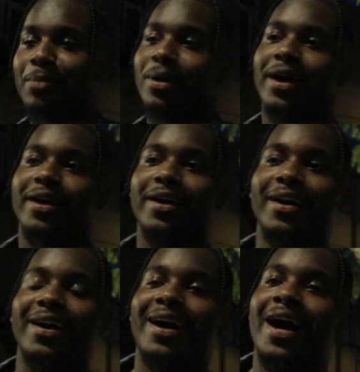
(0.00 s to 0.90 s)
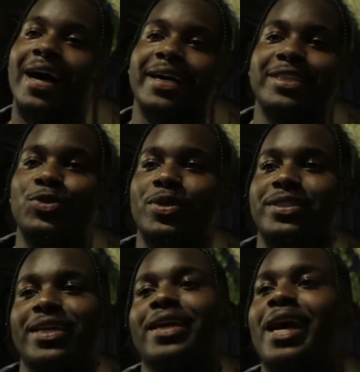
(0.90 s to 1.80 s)
I'm like, I guess you could
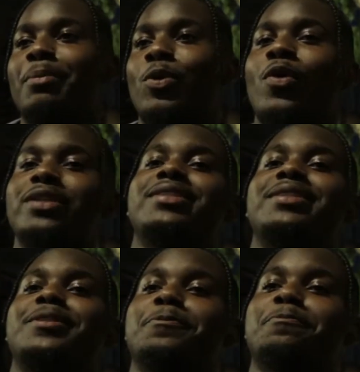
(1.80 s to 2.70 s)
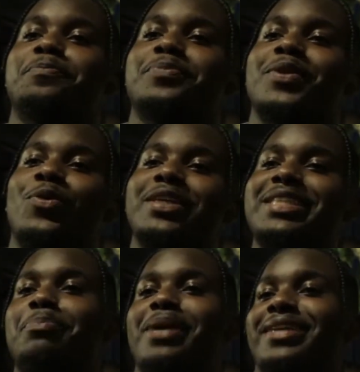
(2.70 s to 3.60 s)
say that, but once
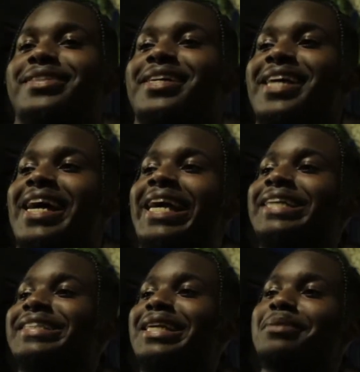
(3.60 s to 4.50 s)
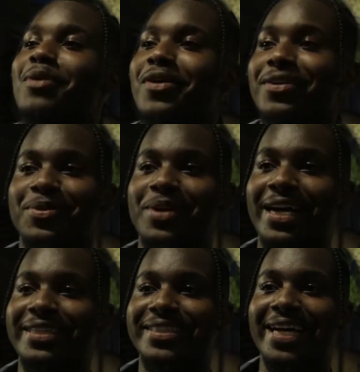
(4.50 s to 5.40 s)
I pass like that 18 mark or
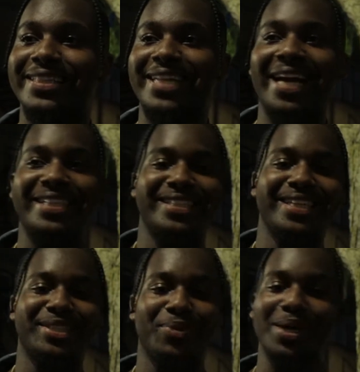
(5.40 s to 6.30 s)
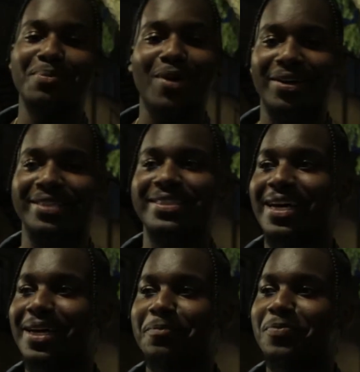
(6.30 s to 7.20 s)
that 19, 20 mark, it's
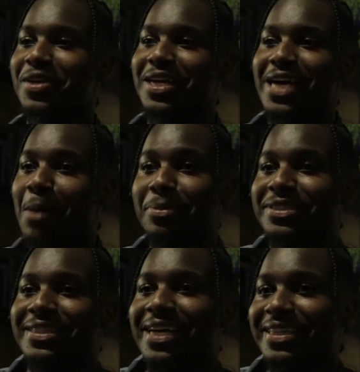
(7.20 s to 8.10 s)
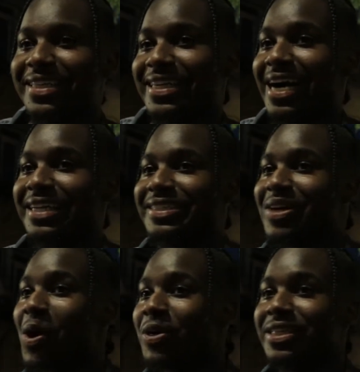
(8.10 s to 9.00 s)
like I'm just another kind of
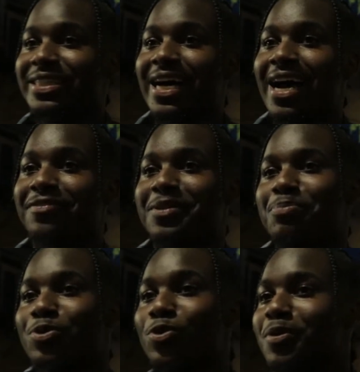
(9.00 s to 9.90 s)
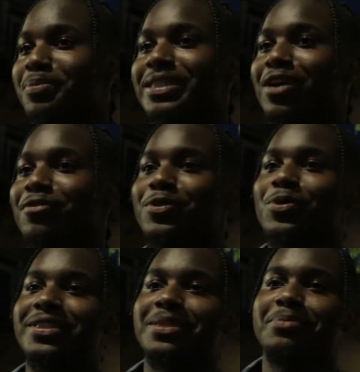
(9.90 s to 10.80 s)
artist that have to prove himself in
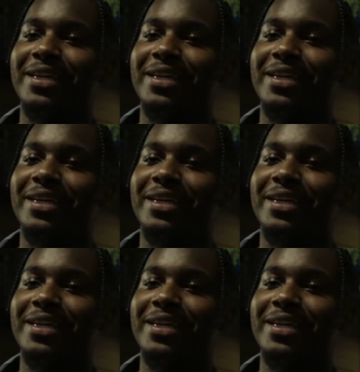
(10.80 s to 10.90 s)
order to be